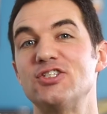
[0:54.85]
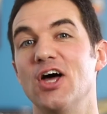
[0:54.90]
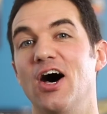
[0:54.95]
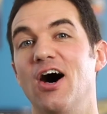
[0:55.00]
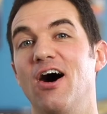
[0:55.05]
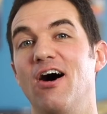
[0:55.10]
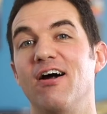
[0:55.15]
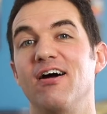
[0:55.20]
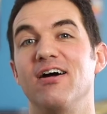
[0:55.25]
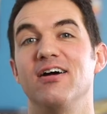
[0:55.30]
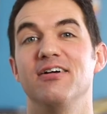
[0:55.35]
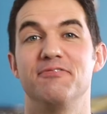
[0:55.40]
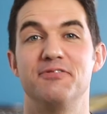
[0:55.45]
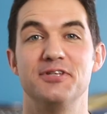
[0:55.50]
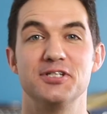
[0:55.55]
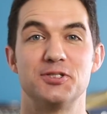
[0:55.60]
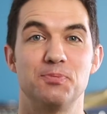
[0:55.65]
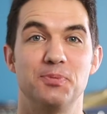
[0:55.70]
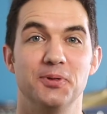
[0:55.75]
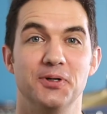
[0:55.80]
the heart of
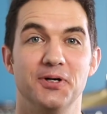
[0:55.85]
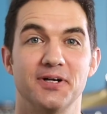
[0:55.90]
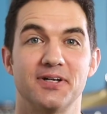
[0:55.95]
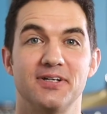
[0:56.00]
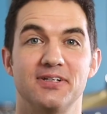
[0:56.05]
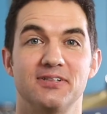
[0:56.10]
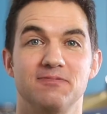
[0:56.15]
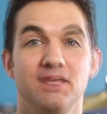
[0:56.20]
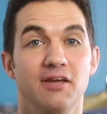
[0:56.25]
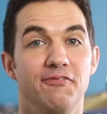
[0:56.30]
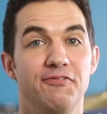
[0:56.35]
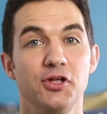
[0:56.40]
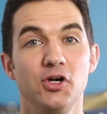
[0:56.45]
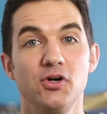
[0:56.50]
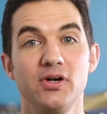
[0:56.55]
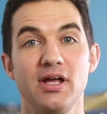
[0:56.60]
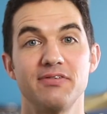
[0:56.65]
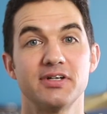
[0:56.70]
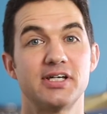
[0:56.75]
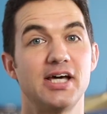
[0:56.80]
this book. If you don't
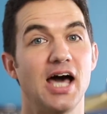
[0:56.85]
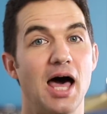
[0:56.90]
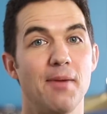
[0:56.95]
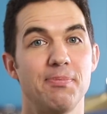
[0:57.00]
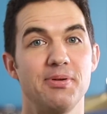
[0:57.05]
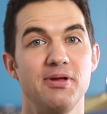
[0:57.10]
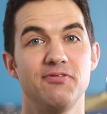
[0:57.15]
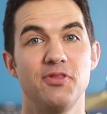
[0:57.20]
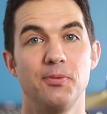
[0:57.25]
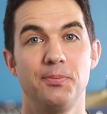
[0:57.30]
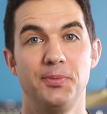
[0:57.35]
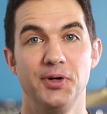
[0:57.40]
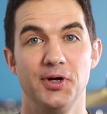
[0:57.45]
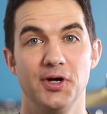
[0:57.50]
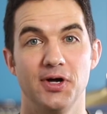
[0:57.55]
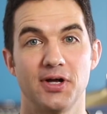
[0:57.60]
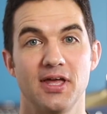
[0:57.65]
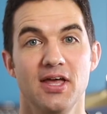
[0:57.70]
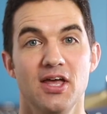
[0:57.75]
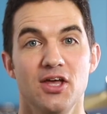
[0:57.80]
have a copy of the
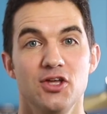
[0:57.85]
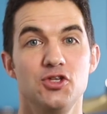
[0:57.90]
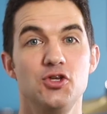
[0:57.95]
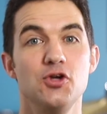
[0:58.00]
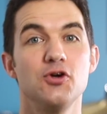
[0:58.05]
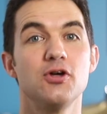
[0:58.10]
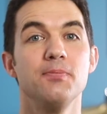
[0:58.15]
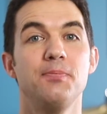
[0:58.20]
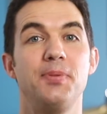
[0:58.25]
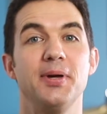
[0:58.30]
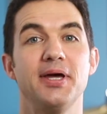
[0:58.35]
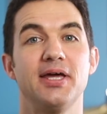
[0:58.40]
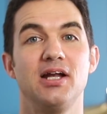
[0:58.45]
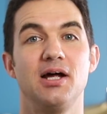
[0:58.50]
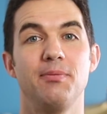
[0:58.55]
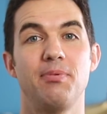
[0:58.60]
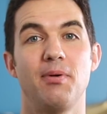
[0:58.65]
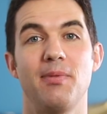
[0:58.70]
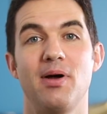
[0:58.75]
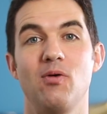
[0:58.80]
book, you can pick it
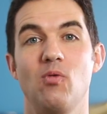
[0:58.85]
up on my